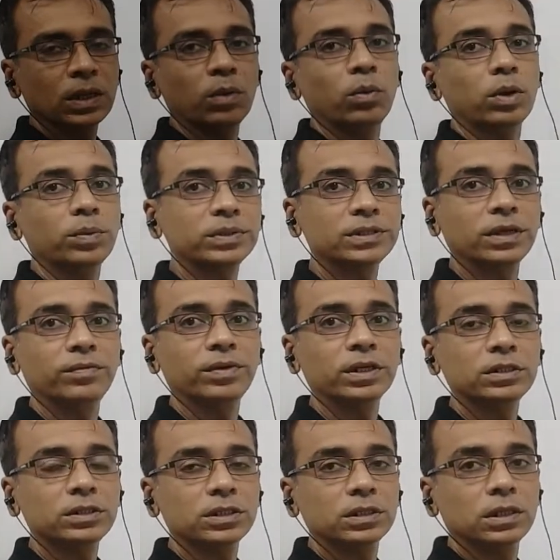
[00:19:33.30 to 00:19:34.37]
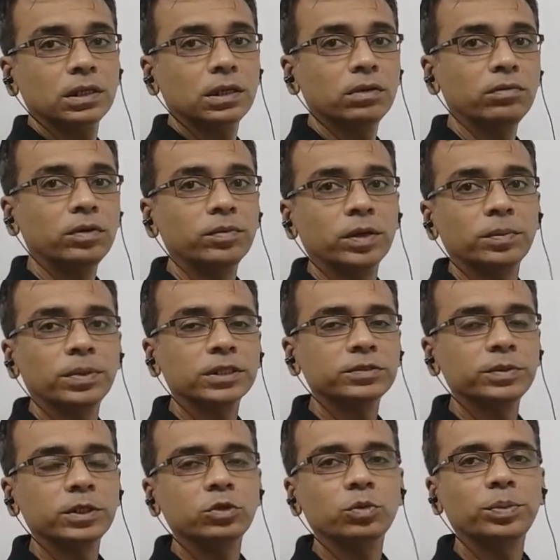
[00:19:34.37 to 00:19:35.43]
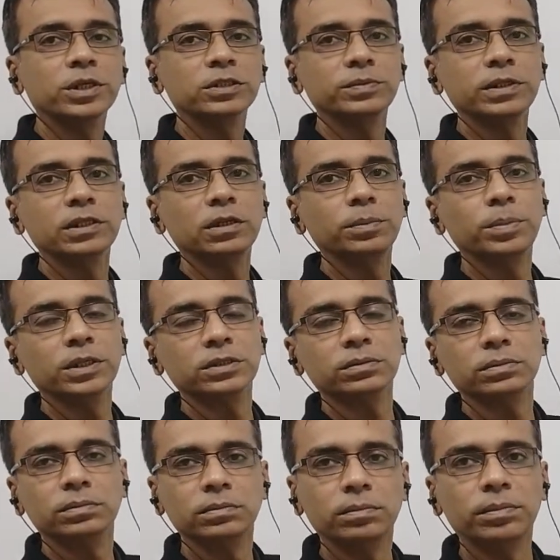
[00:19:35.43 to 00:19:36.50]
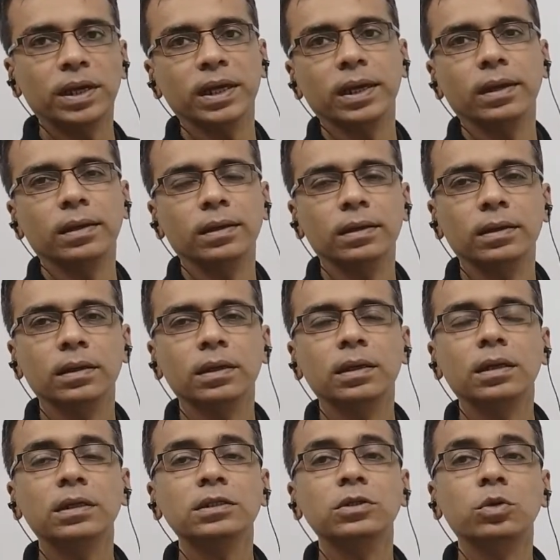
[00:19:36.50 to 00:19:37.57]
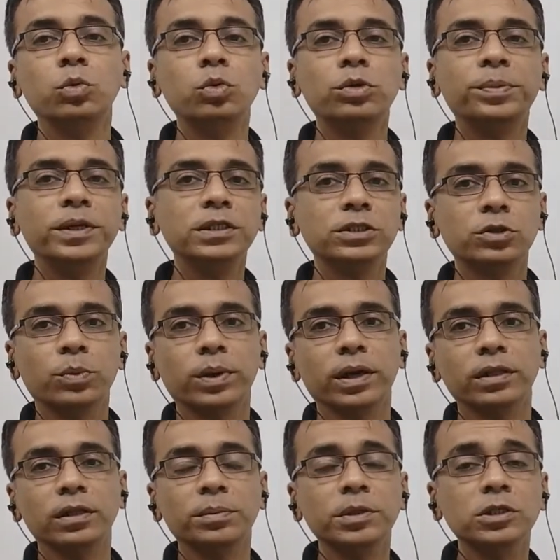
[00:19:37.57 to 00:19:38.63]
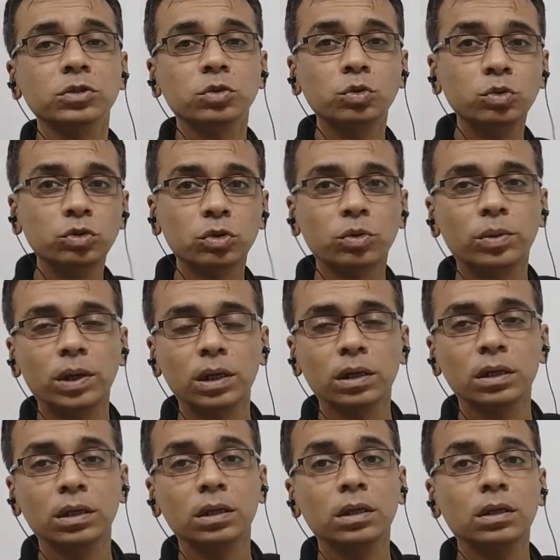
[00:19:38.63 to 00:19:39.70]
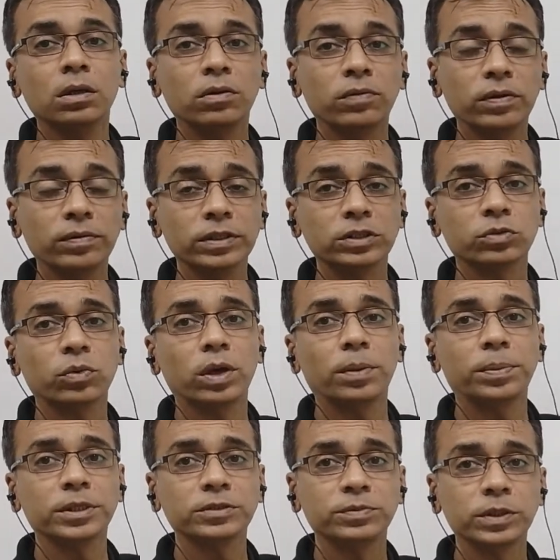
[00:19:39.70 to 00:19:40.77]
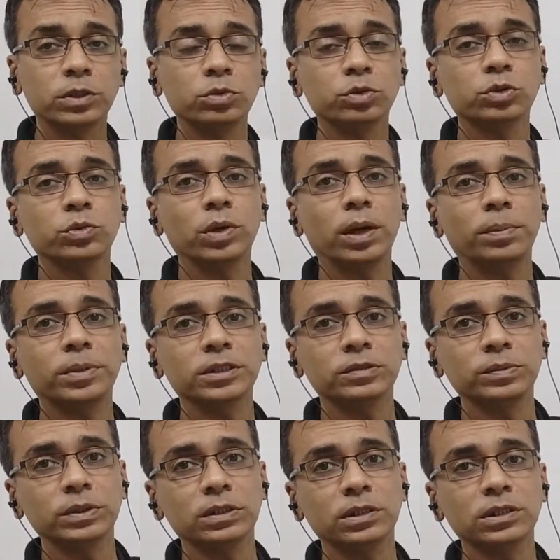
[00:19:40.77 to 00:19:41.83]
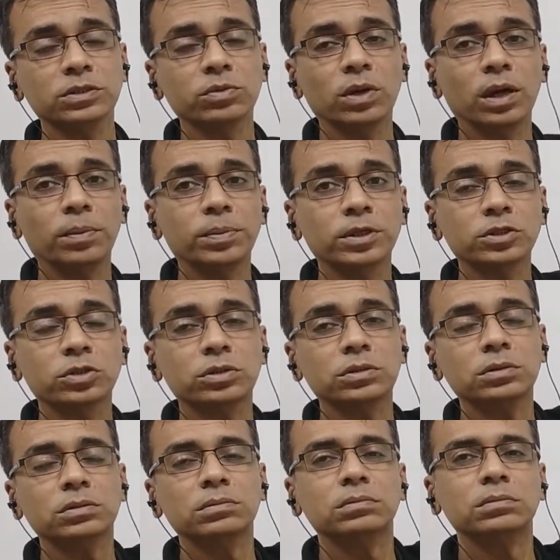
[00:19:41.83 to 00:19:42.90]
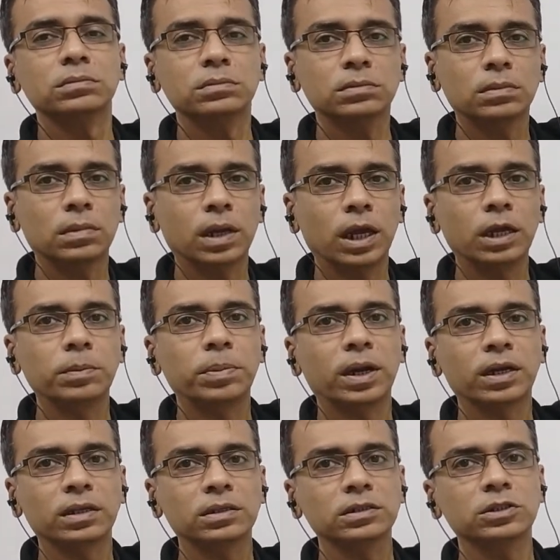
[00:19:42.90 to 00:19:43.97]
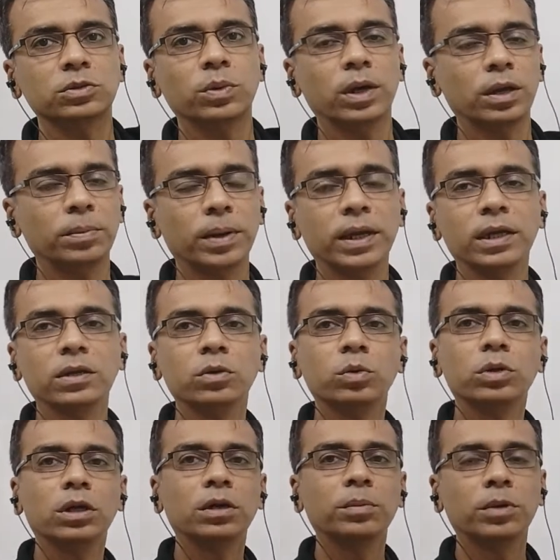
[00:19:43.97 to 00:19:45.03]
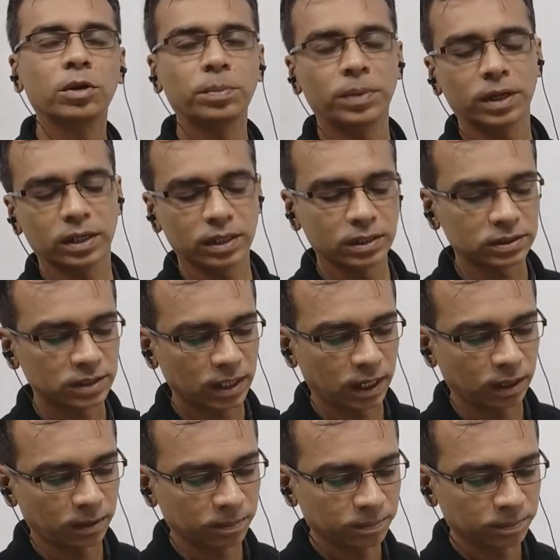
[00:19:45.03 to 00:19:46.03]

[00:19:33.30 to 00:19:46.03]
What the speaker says: What was average? V1 plus V2 plus V3 plus by n. Here is root mean square. That means root over V1 square plus V2 square plus V3 square plus n particles square by total number of particles n.